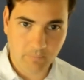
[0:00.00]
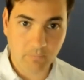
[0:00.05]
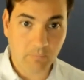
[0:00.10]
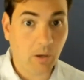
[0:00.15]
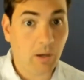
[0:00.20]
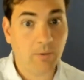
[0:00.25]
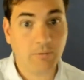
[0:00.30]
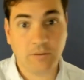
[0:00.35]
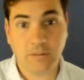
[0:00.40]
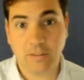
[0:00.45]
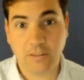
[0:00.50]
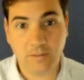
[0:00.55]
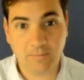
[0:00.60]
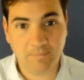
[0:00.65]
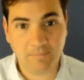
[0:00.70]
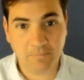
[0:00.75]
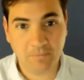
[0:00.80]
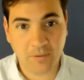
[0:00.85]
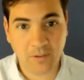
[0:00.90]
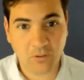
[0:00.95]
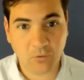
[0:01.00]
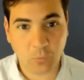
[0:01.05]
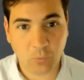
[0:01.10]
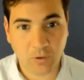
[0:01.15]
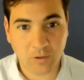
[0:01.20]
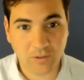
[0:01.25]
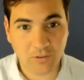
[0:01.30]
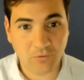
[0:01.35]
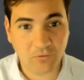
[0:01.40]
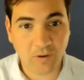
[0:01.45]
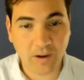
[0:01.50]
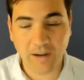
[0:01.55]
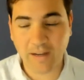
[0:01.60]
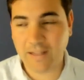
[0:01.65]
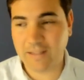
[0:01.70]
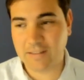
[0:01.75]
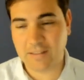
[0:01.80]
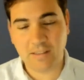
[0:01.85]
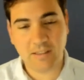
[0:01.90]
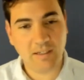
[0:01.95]
obviously this one is
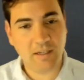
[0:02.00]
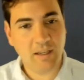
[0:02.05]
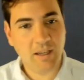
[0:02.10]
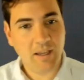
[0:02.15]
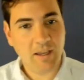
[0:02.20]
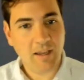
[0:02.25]
financing.